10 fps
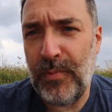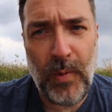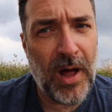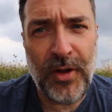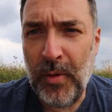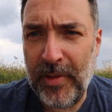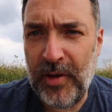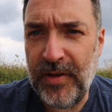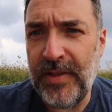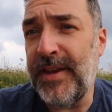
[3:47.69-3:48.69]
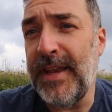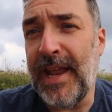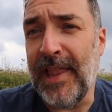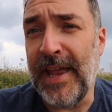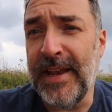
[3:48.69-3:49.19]
We all know about the
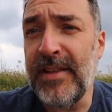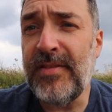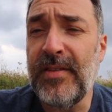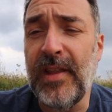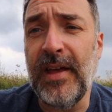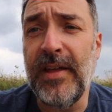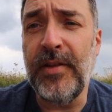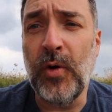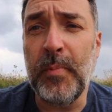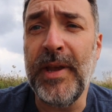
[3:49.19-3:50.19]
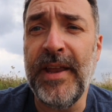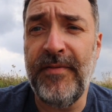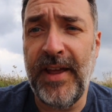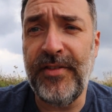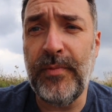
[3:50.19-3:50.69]
D-Day landings, the Normandy
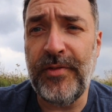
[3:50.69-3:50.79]
invasion,